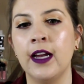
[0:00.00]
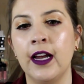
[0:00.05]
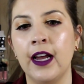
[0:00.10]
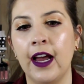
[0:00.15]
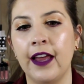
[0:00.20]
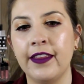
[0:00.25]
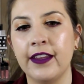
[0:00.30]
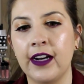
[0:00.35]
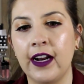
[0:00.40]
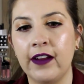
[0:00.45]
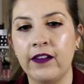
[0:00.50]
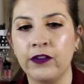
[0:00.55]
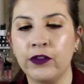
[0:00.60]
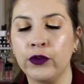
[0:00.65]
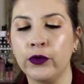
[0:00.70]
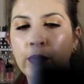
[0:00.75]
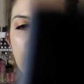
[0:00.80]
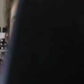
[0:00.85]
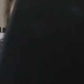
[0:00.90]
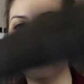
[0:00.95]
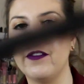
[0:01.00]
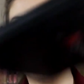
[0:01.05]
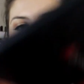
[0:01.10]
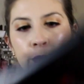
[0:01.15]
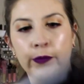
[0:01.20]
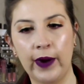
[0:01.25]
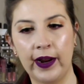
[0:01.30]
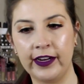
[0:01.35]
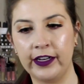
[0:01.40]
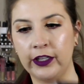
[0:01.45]
And then I have 3 of their
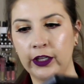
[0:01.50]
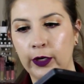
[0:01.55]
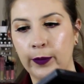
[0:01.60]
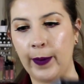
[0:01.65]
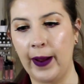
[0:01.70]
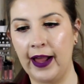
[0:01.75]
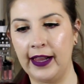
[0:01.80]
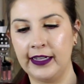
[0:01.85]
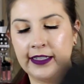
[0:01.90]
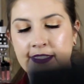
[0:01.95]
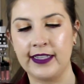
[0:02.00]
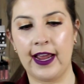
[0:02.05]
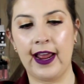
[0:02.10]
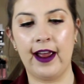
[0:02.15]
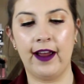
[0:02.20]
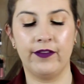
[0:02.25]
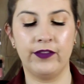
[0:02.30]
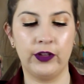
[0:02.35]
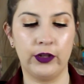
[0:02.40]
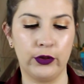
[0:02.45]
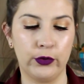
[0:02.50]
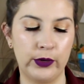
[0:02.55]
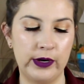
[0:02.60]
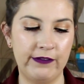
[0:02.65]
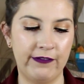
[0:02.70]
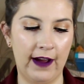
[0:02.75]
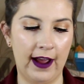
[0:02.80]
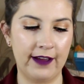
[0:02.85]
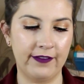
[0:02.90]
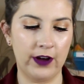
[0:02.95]
regular palettes. I have the
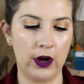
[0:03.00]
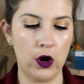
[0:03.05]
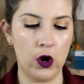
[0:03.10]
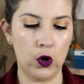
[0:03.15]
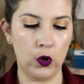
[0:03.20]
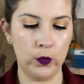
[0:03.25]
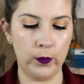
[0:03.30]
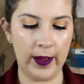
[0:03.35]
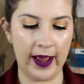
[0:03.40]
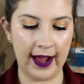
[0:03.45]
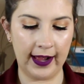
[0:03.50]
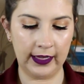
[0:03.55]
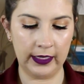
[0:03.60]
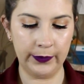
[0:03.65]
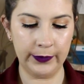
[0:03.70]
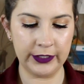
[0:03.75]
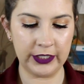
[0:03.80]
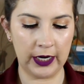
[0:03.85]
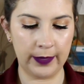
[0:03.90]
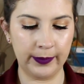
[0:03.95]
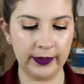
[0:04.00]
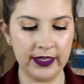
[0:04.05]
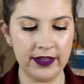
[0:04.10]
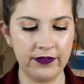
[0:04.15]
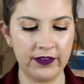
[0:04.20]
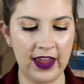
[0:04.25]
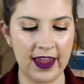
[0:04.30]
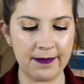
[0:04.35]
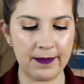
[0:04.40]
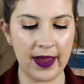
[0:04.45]
350 palette, which I
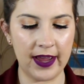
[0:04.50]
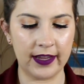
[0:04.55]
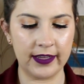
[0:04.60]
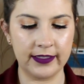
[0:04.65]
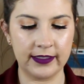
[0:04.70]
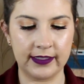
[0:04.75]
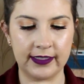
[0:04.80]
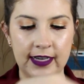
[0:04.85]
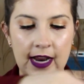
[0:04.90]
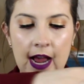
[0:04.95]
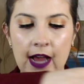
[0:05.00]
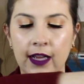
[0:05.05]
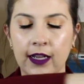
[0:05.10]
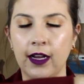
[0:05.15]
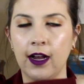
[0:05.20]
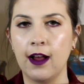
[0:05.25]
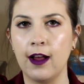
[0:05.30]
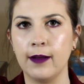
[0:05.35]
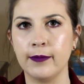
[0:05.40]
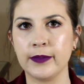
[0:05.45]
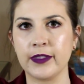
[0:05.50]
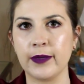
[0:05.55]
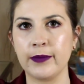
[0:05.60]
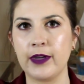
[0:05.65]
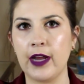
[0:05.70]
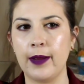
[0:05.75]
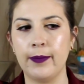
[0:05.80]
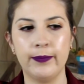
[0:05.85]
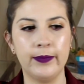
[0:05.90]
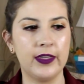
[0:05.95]
believe came back in stock
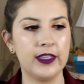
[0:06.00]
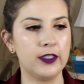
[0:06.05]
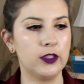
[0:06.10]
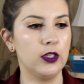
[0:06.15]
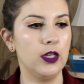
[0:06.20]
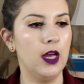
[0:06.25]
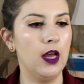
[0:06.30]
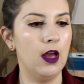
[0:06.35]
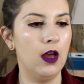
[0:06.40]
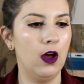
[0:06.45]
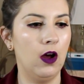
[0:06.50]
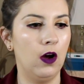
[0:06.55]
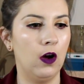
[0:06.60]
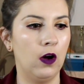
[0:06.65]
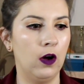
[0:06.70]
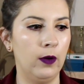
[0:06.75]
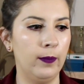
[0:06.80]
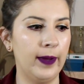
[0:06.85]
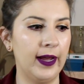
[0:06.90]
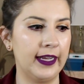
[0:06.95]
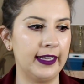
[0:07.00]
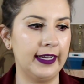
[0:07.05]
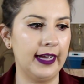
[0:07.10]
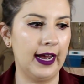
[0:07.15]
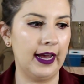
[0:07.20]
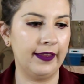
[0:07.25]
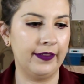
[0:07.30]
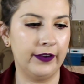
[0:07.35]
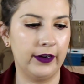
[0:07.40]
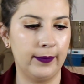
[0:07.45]
sometime this, oh my
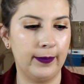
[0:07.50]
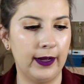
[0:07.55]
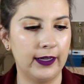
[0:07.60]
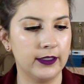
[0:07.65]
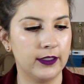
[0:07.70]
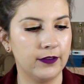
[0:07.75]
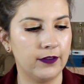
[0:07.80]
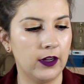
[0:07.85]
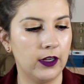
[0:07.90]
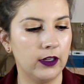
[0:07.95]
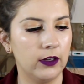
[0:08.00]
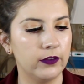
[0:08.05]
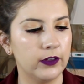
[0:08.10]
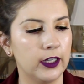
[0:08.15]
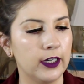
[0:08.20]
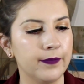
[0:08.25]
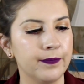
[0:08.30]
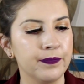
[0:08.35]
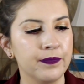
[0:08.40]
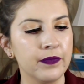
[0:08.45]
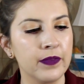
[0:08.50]
god, they're about to fall over.